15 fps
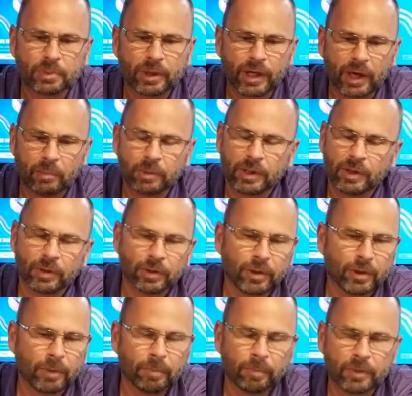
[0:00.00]
would happen.
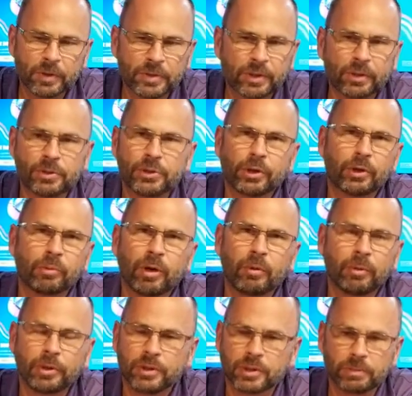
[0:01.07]
Either the zero sugar one
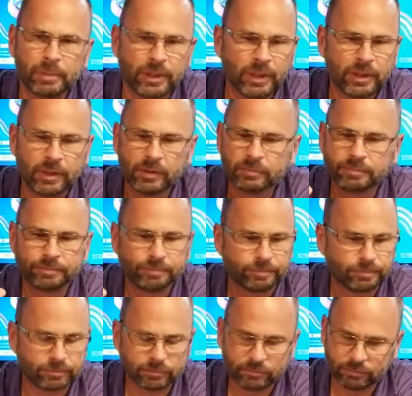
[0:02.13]
would just be
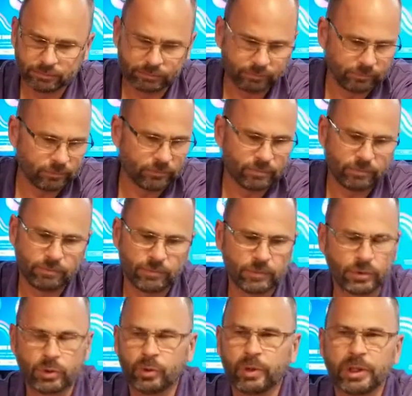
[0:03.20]

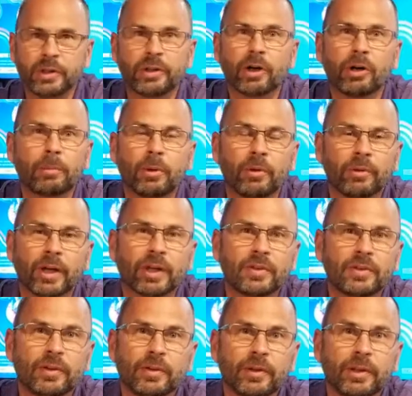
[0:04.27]
totally terrible next
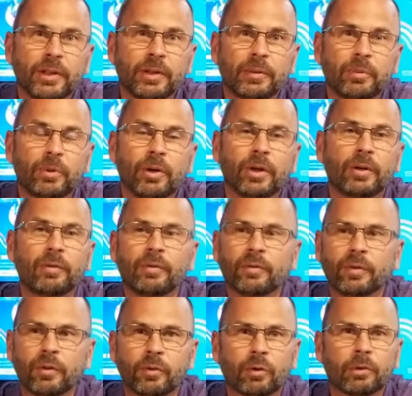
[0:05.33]
to the
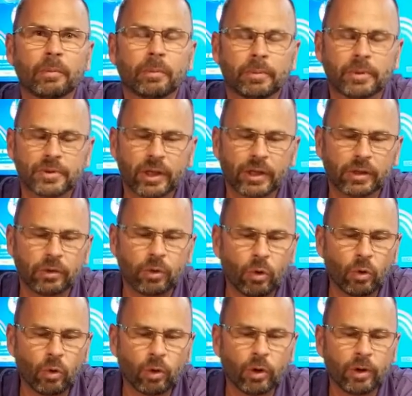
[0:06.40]
normal Prosecco,
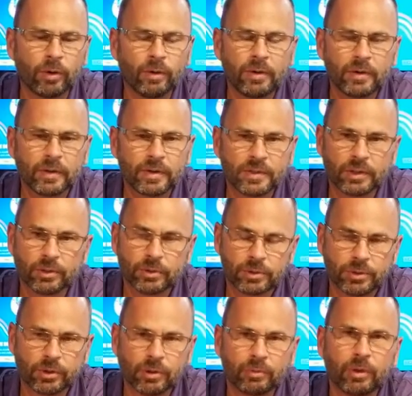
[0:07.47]
or the zero
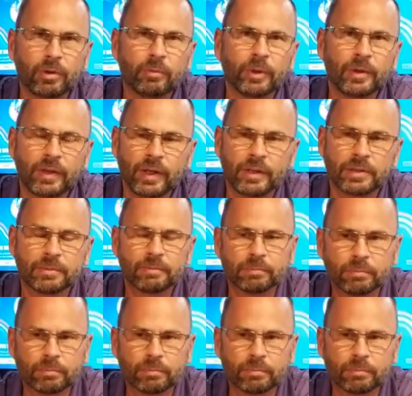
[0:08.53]
sugar one would taste